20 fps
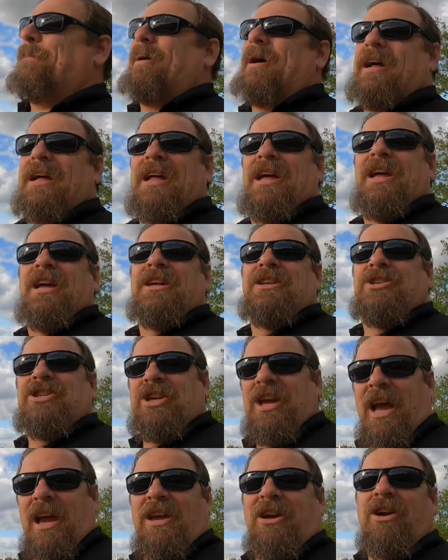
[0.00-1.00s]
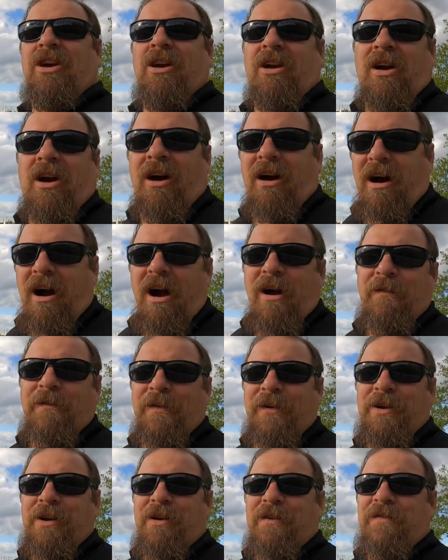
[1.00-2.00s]
But check your car
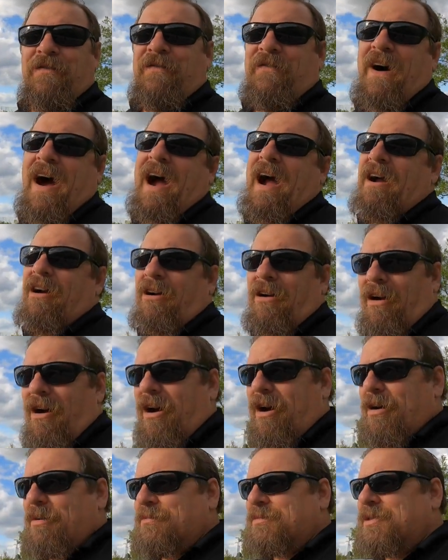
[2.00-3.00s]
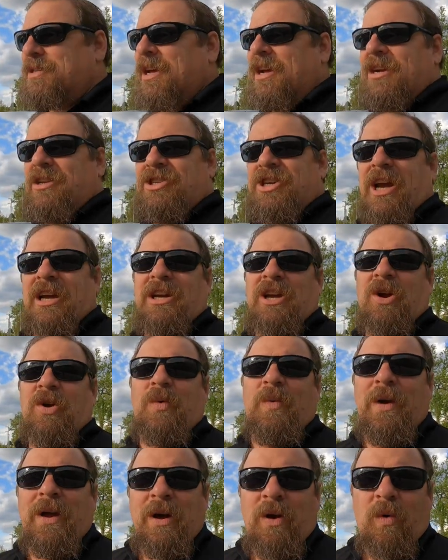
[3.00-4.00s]
for your firearms, check
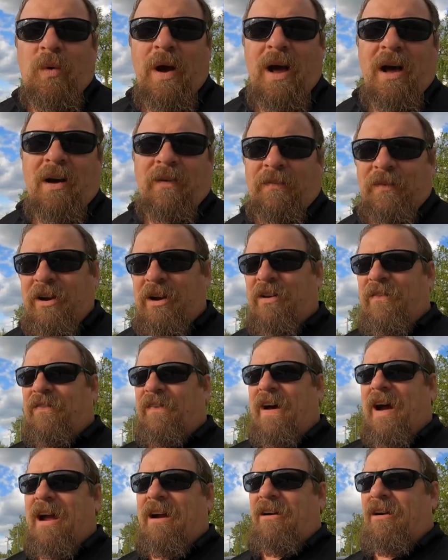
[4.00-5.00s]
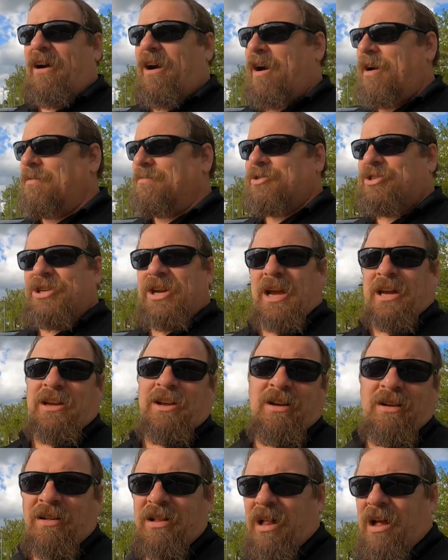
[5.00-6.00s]
your wheel well for your firearms,
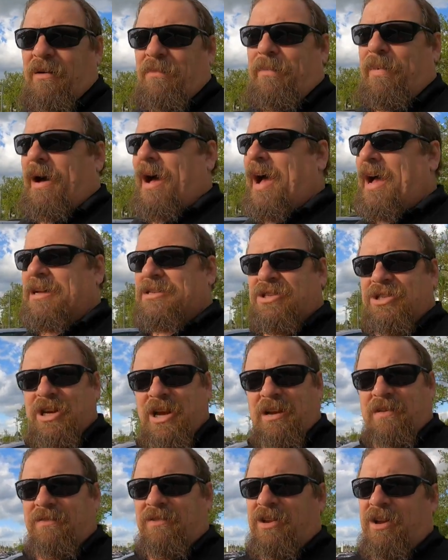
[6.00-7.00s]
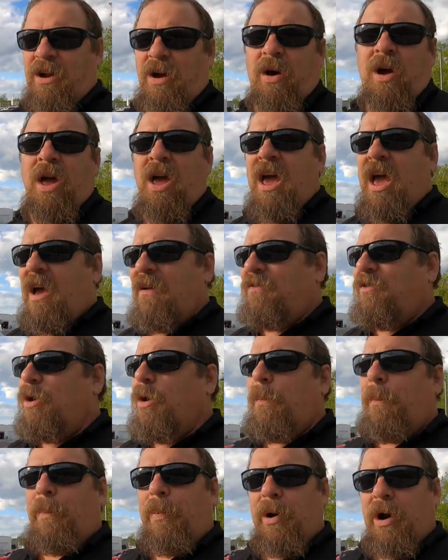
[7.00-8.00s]
check your glove box, check, you know, if
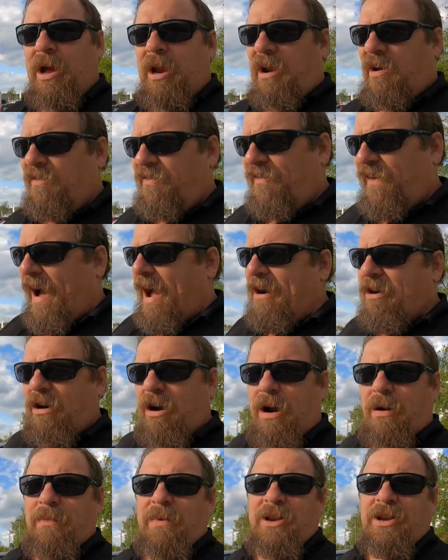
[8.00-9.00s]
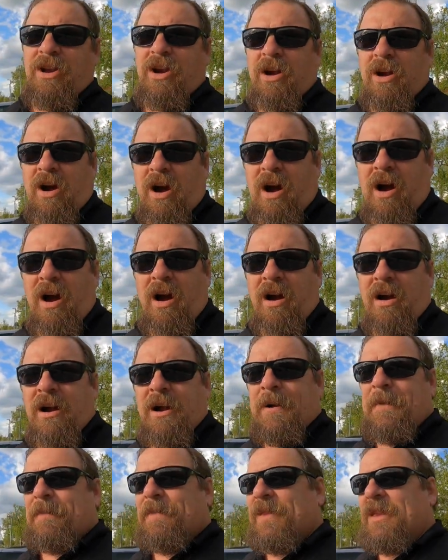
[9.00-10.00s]
you put a firearm in your car,
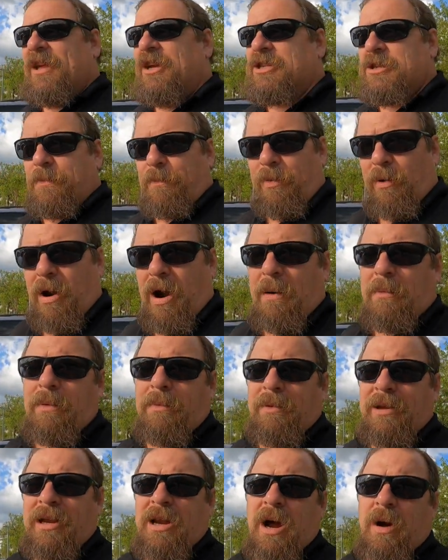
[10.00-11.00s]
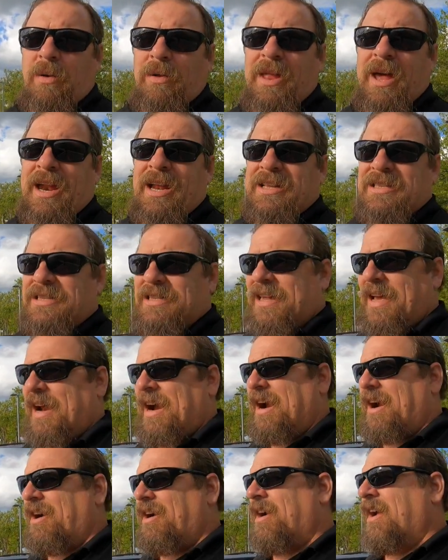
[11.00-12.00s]
you should probably know that it's
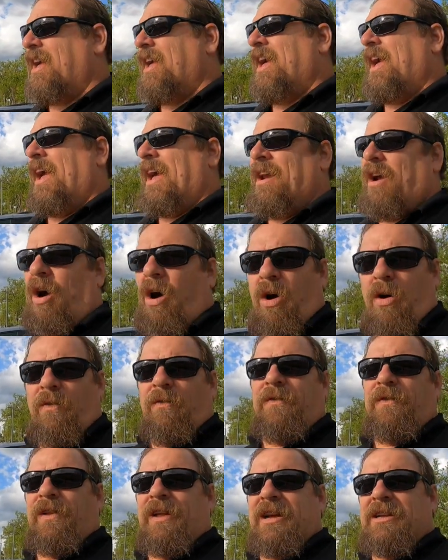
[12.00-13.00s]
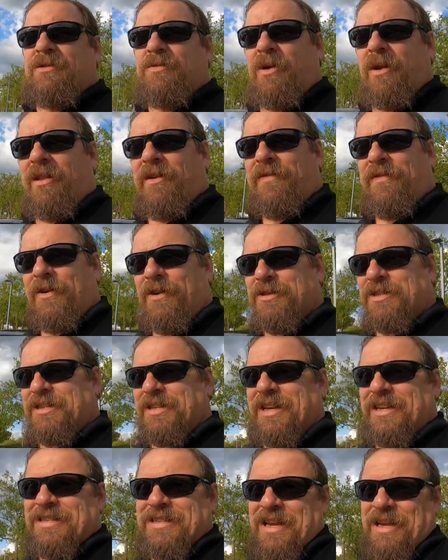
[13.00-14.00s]
there, and hopefully it's one of the
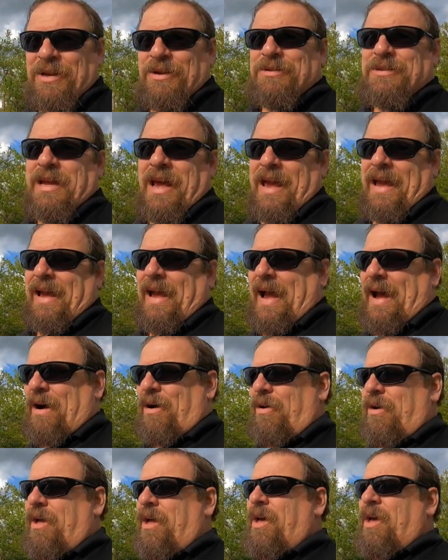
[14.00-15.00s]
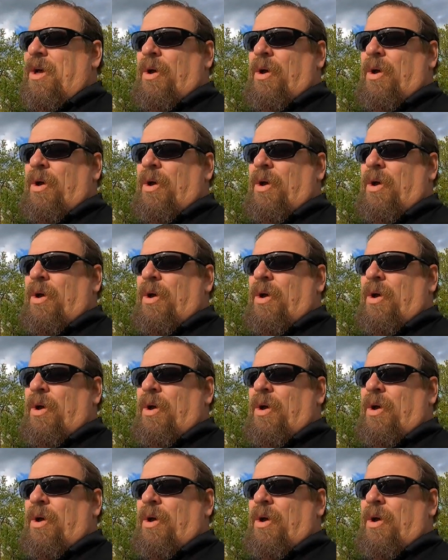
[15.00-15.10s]
first things that you take out